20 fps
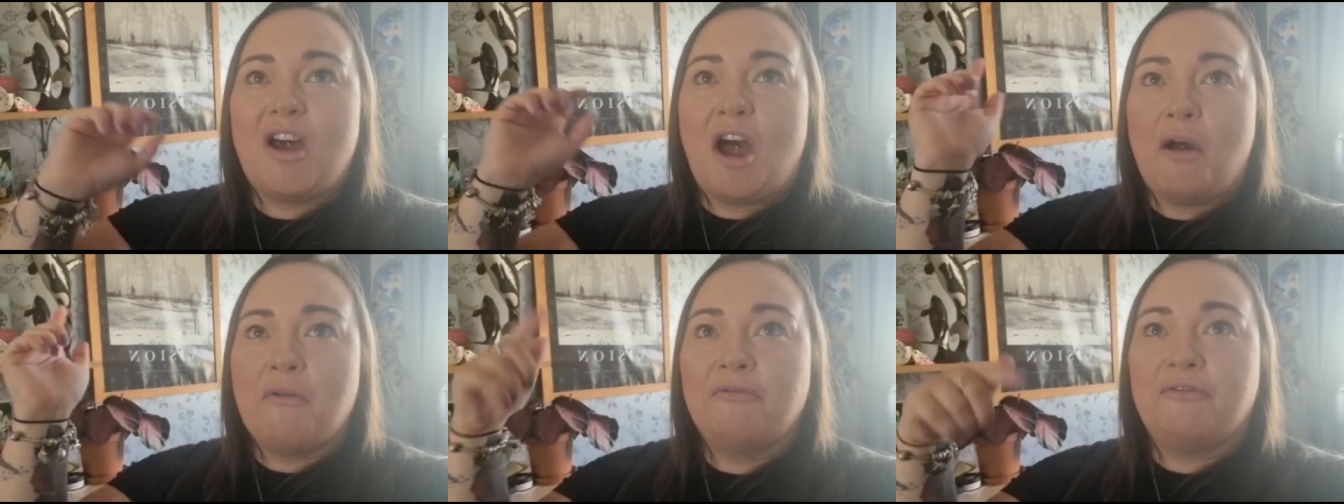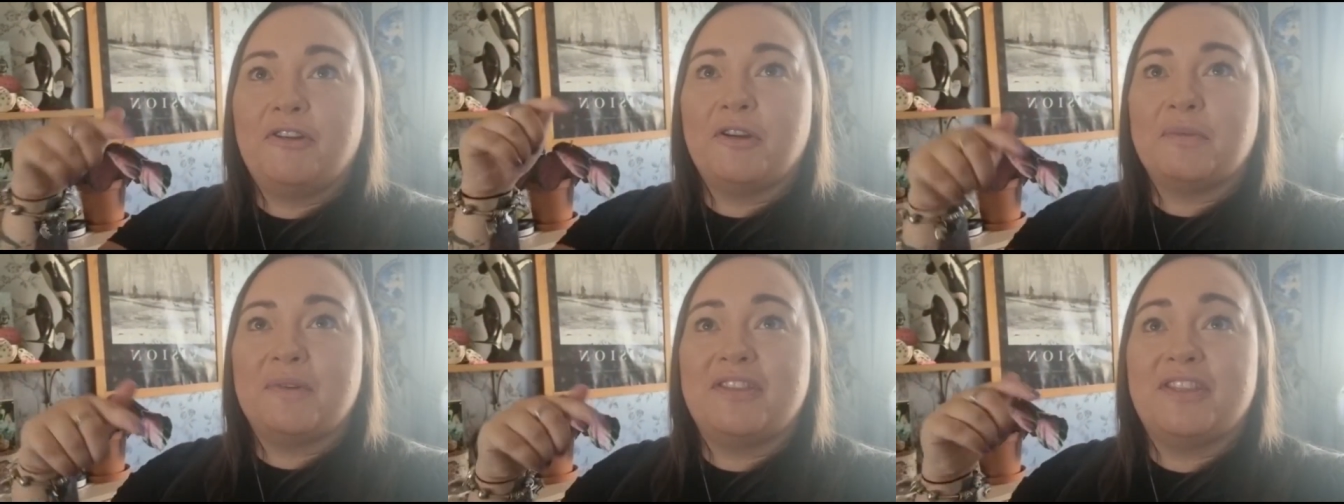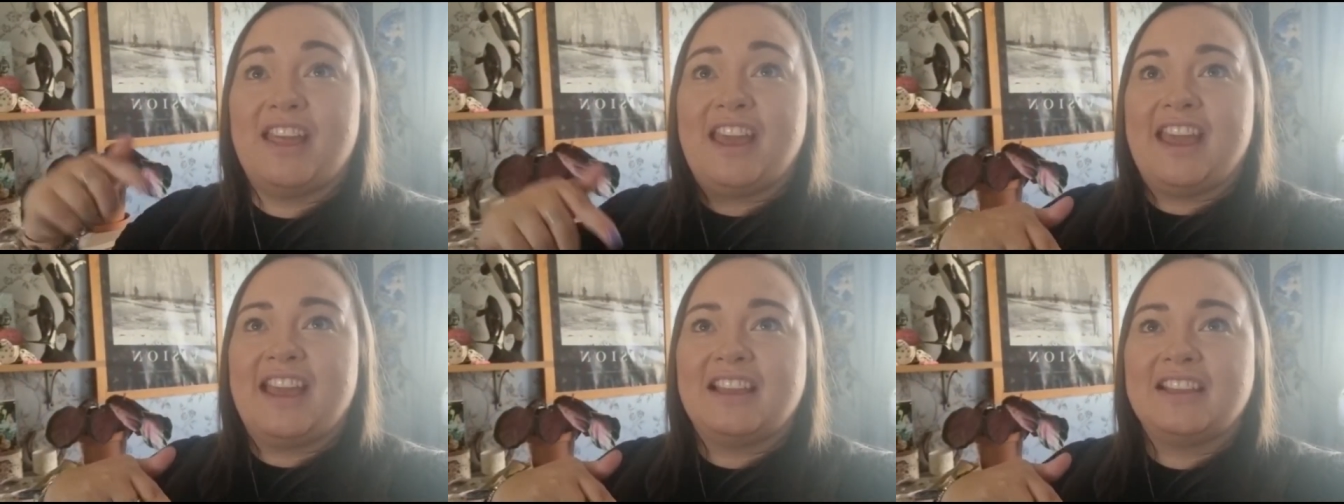I'm
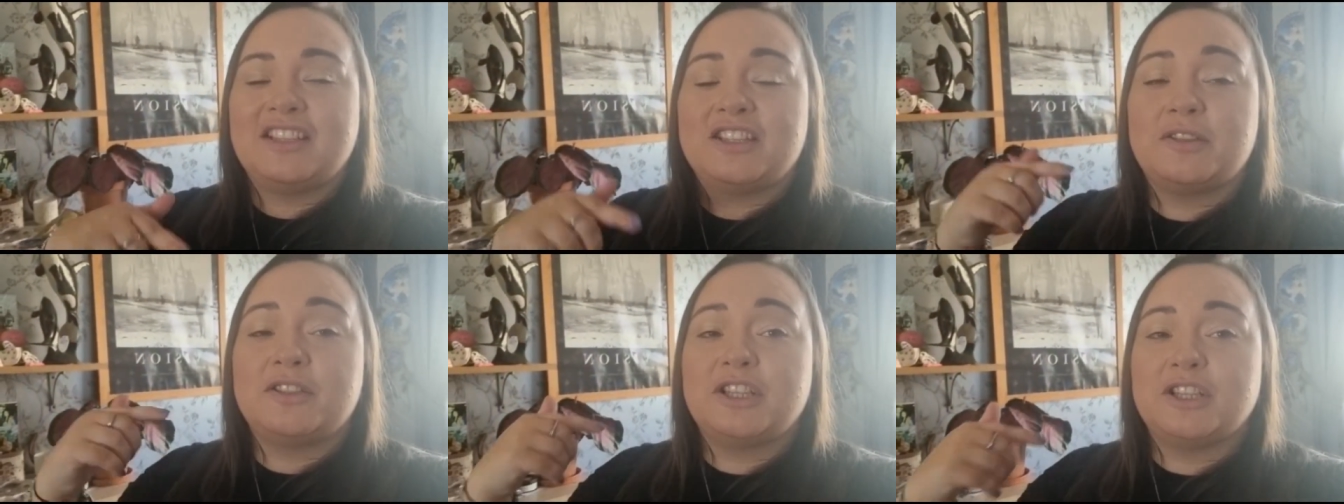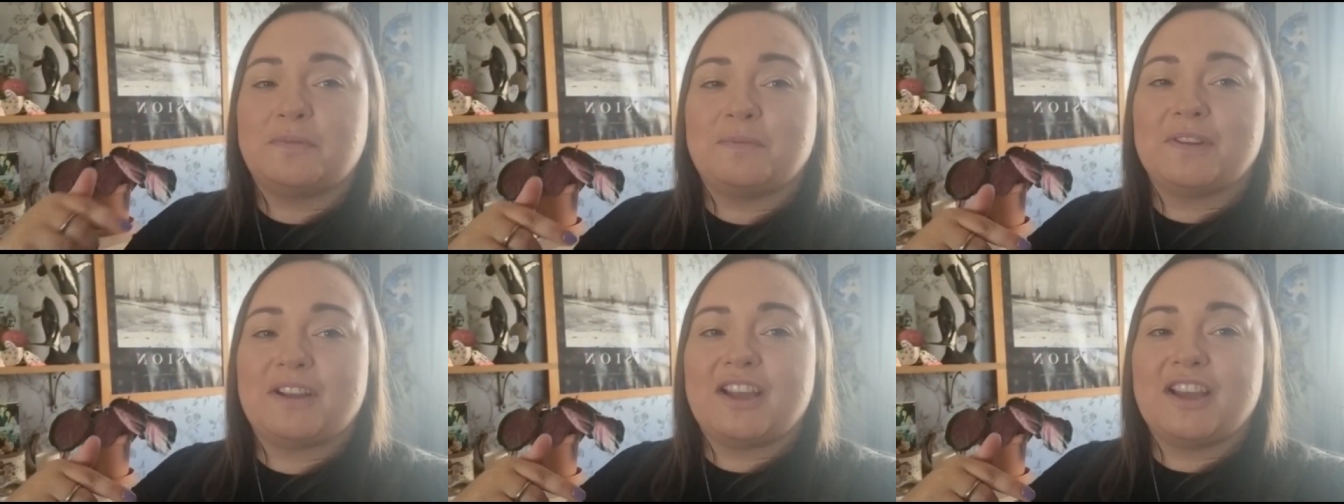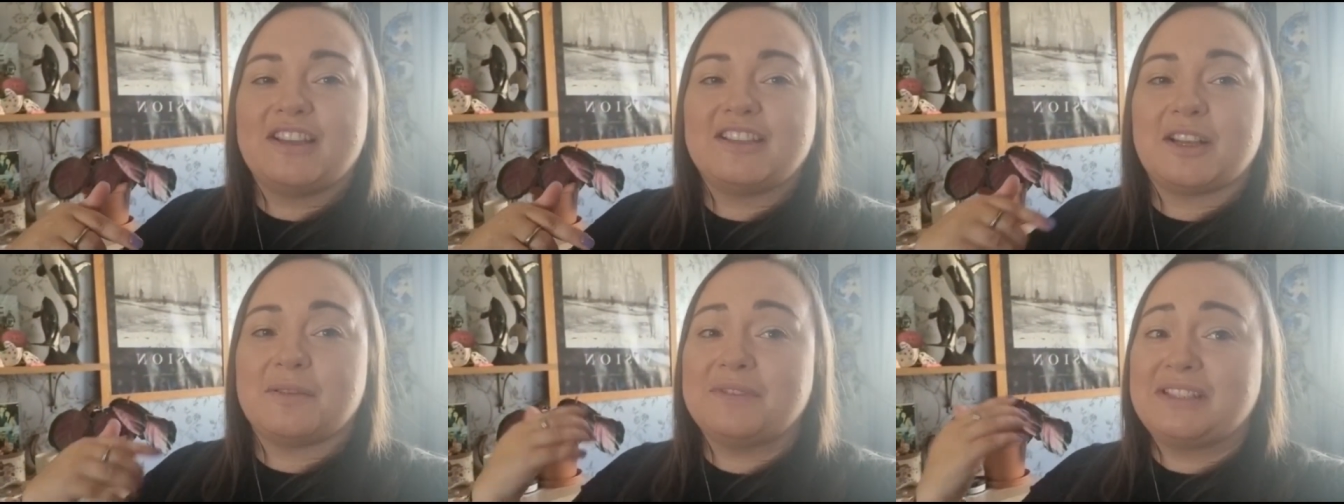filming this just
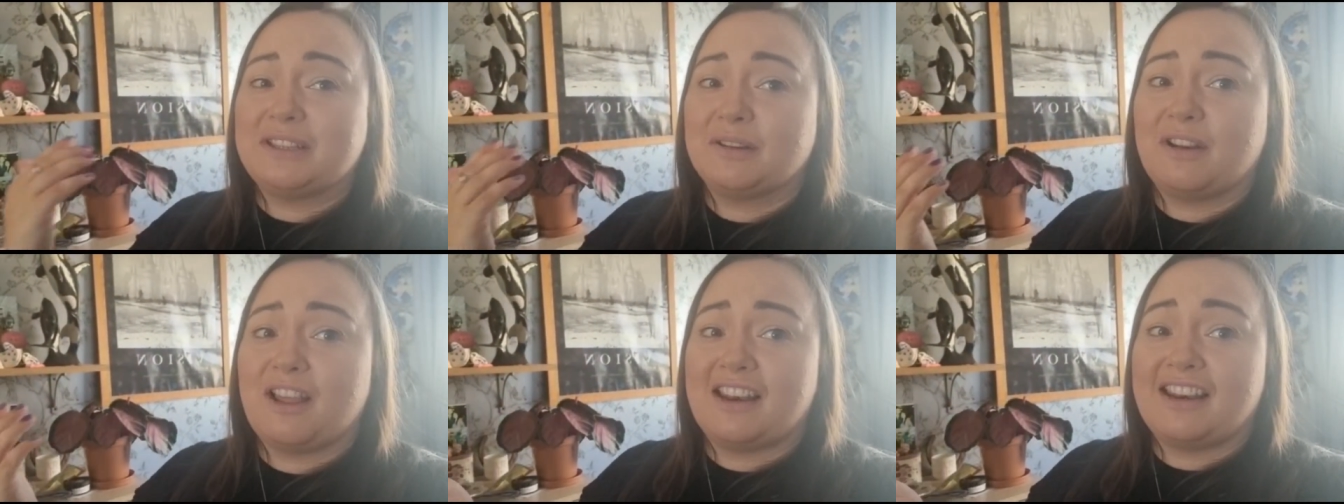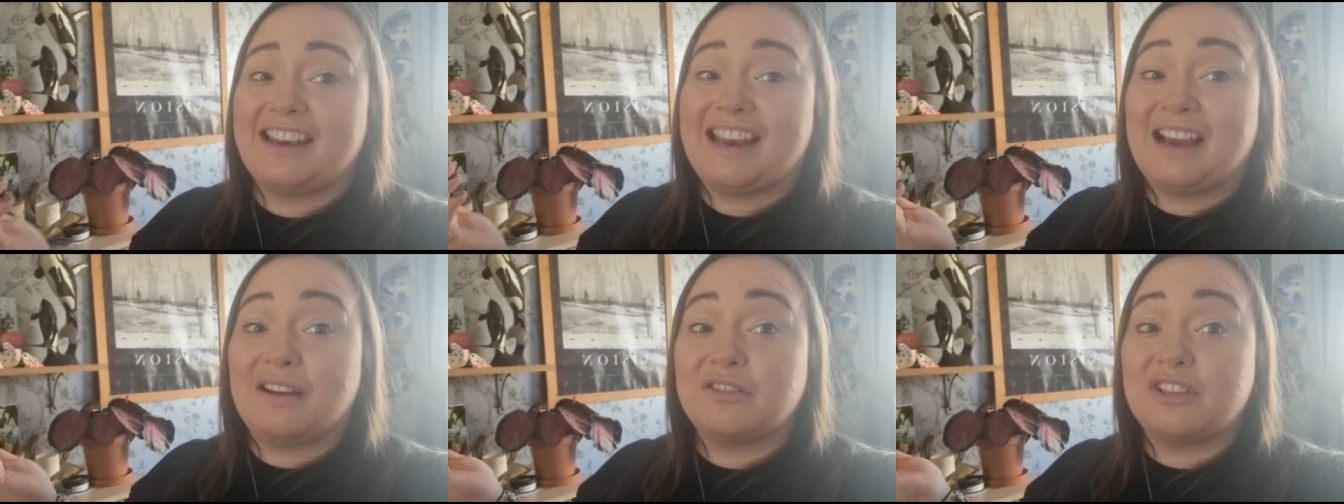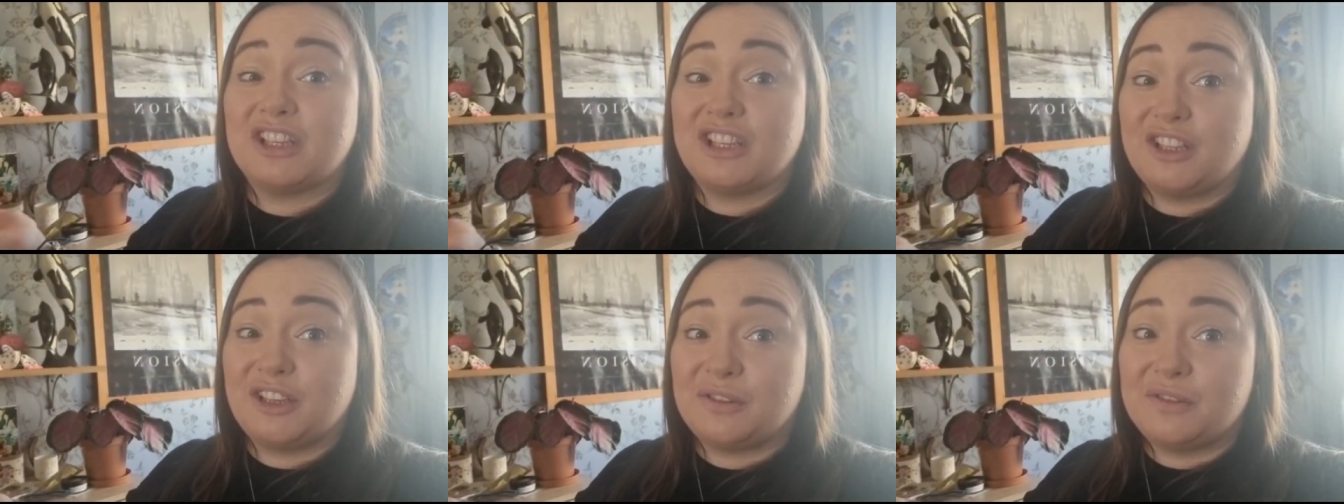because I'm still learning how
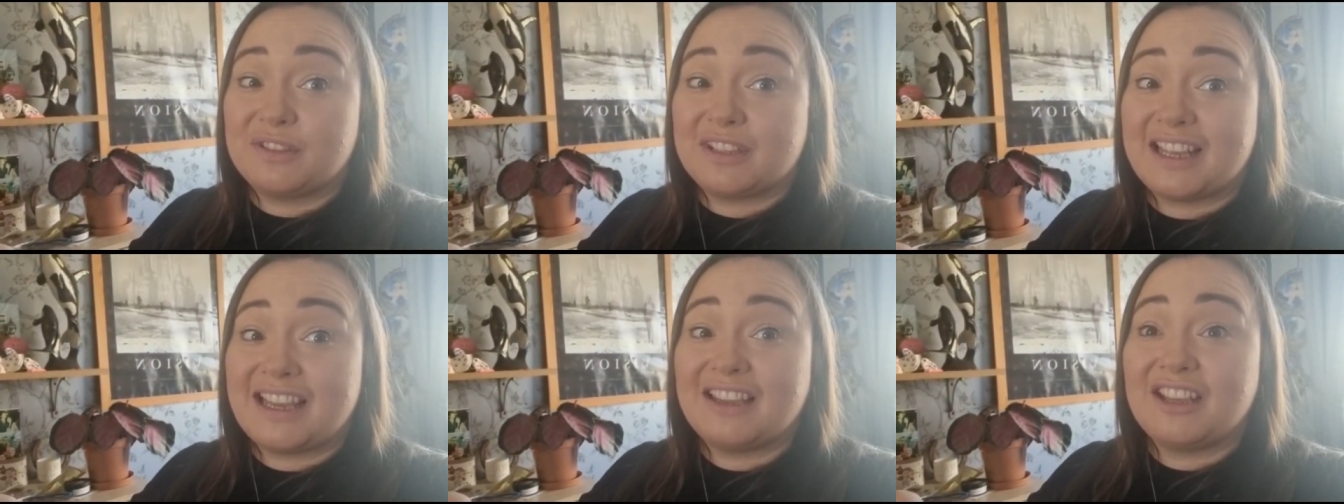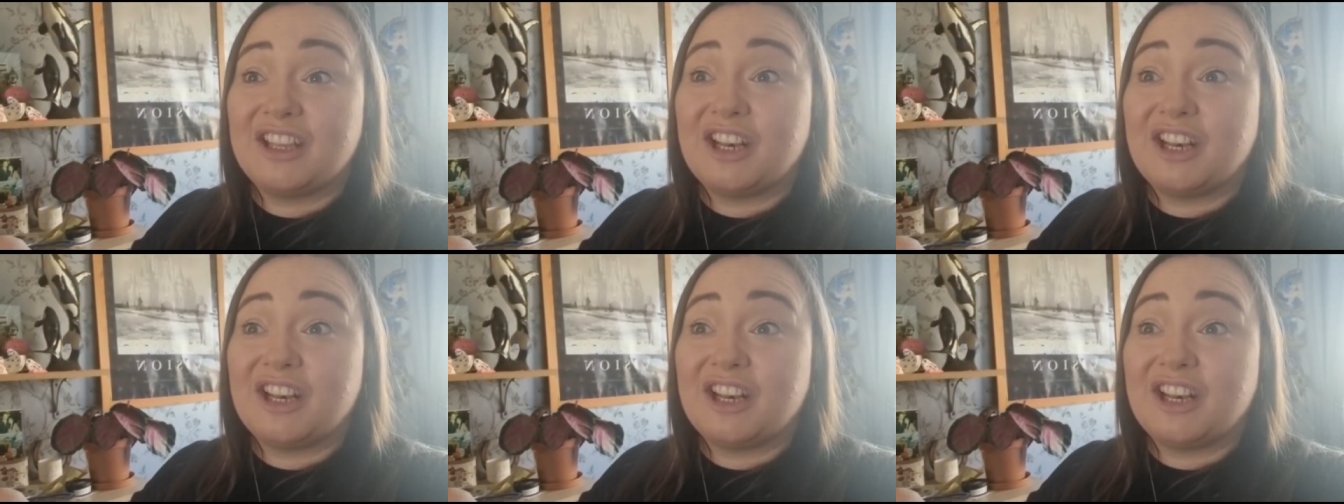to use it.